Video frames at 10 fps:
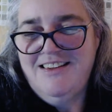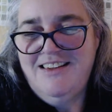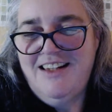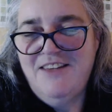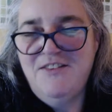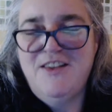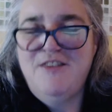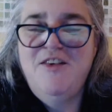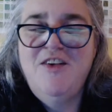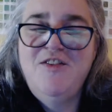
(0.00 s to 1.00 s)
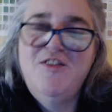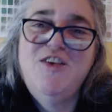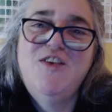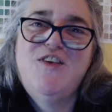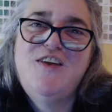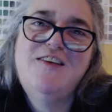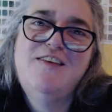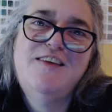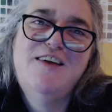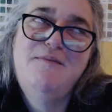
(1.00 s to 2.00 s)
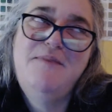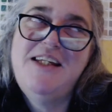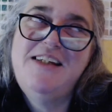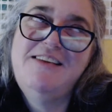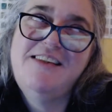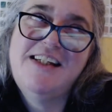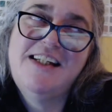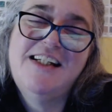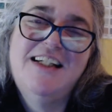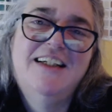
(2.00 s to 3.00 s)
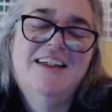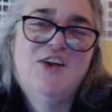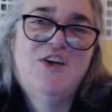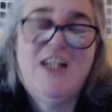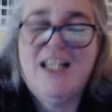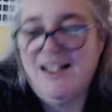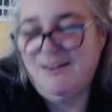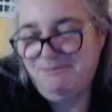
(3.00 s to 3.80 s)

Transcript: To have some of Lucy's amazing cooking.